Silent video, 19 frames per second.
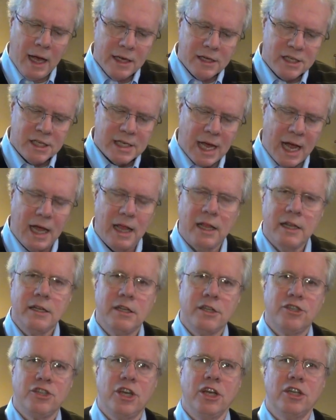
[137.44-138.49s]
solid
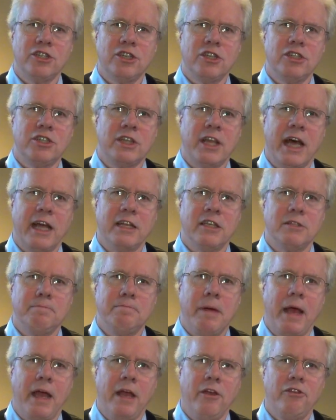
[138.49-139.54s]
decisions that is
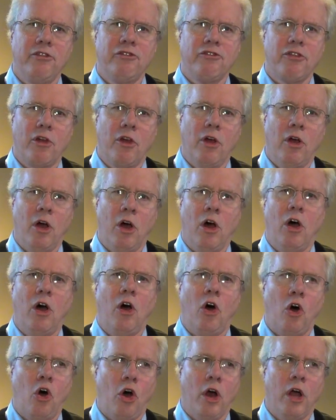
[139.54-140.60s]
based
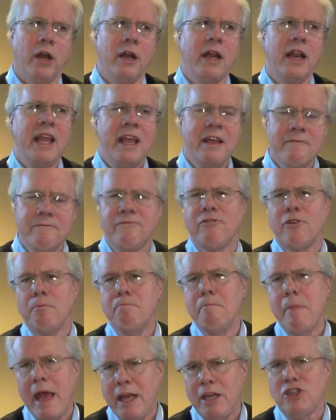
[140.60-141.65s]
on
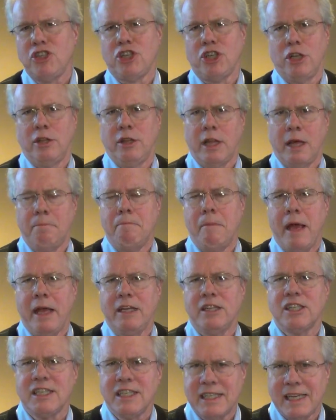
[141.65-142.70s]
information that
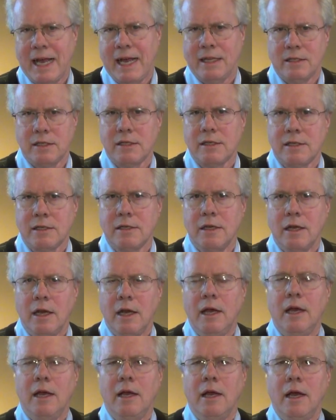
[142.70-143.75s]
makes sense.
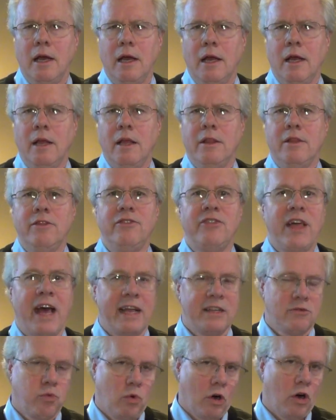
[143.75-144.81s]

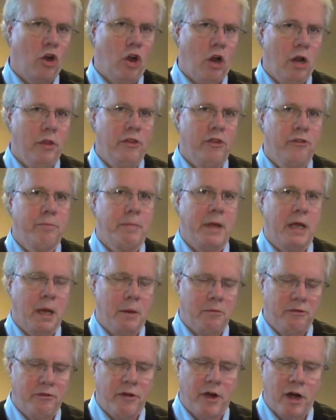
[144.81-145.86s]
That's where all this
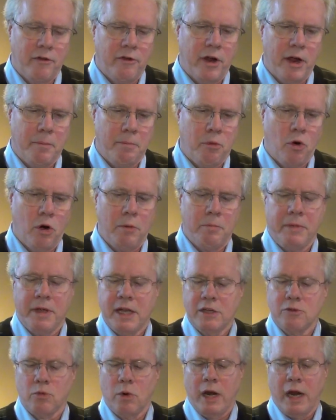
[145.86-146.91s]
becomes very, very important,
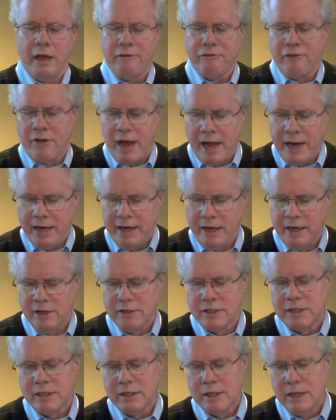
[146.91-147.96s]
because what I find
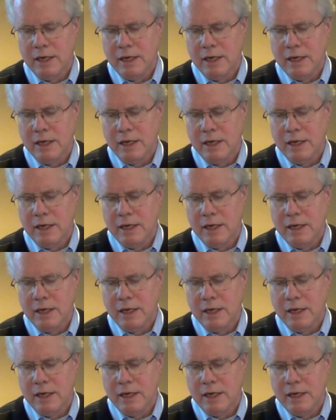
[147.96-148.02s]
is